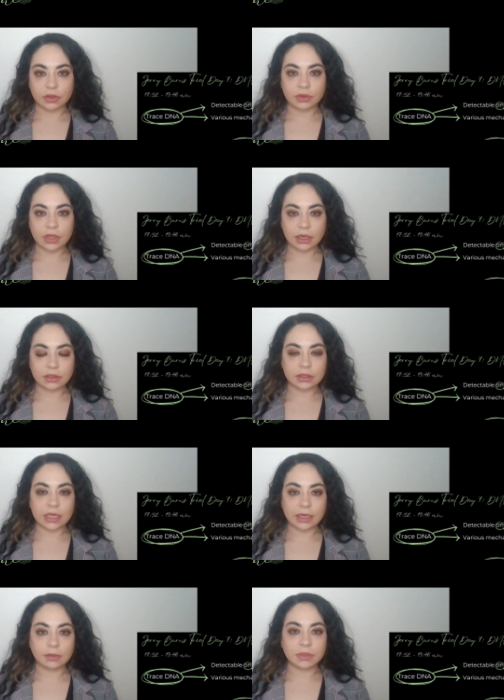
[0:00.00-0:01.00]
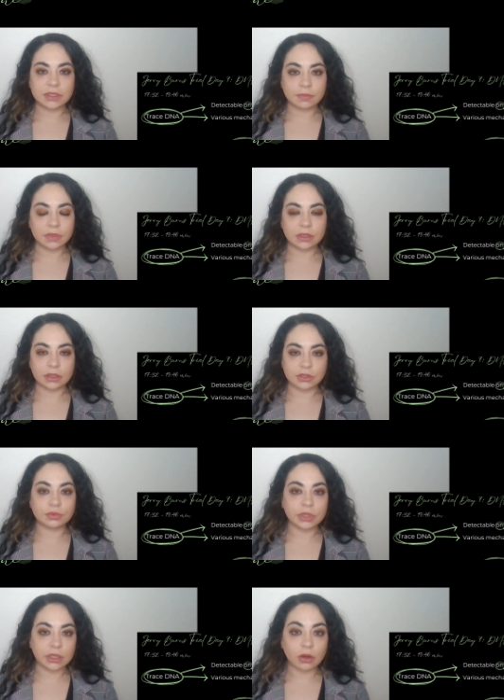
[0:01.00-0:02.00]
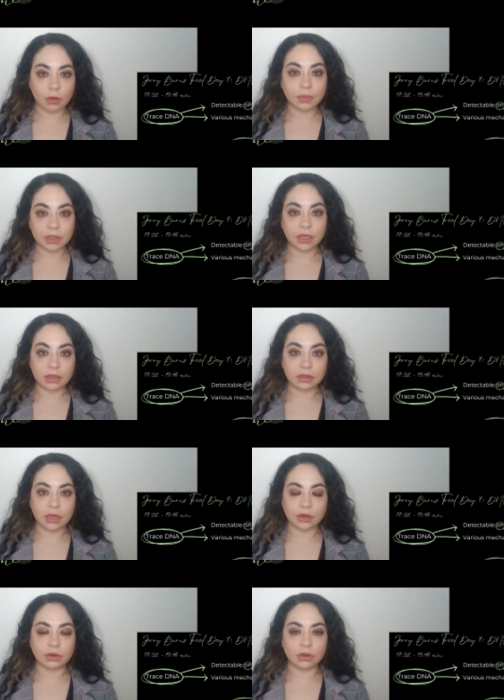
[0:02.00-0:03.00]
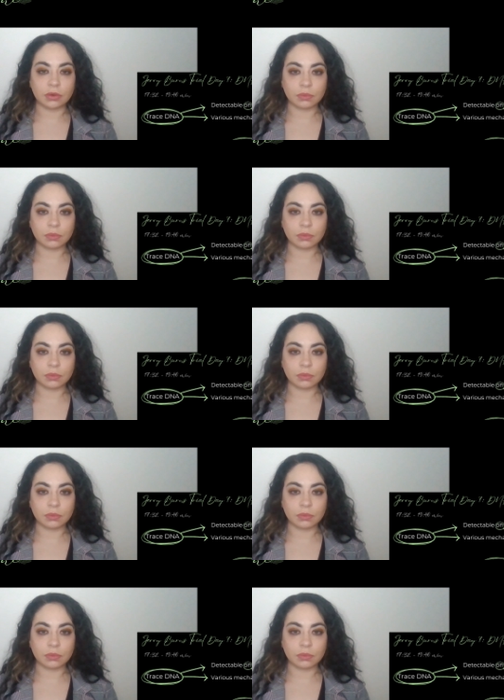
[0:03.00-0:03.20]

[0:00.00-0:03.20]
that can be something that's really complicated and